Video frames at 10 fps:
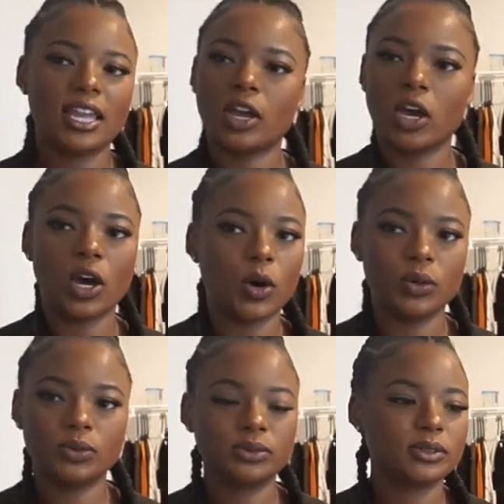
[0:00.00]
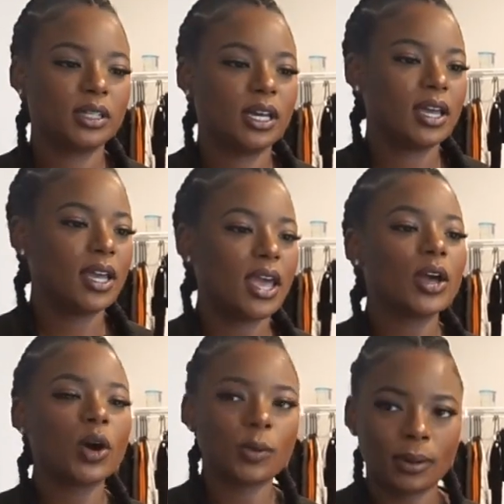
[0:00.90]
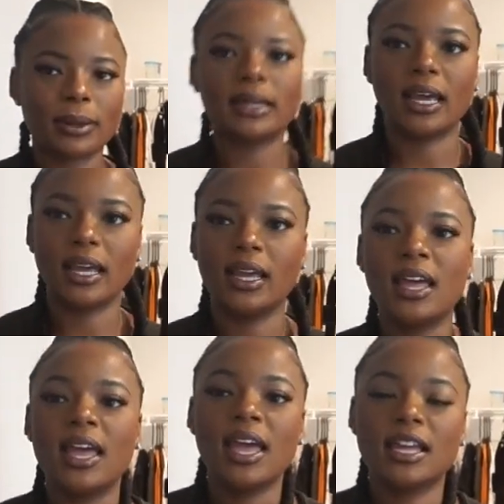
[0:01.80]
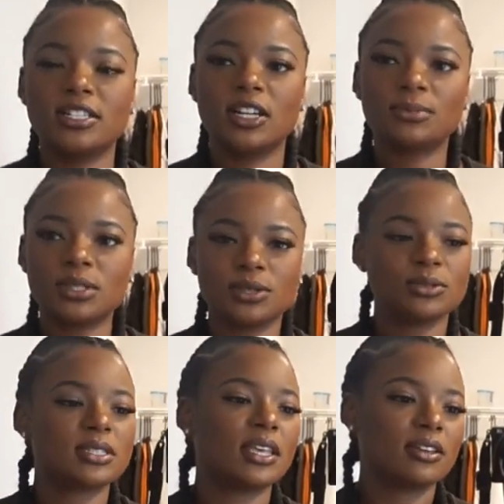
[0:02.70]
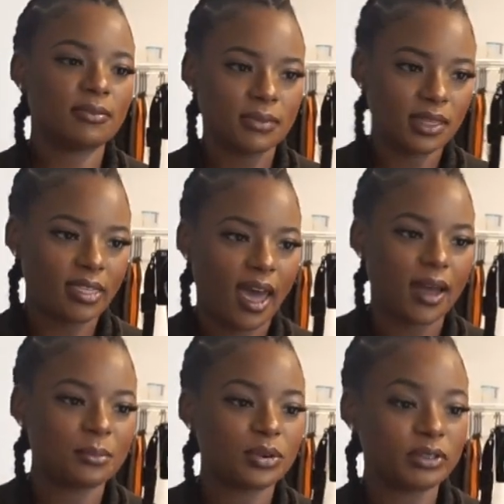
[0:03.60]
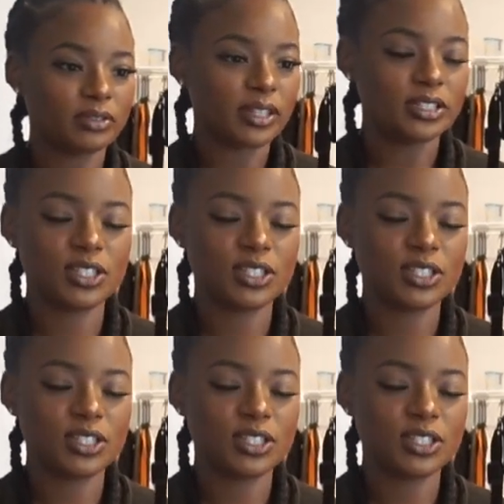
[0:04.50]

and go about my day, and jumpsuits give me that privilege.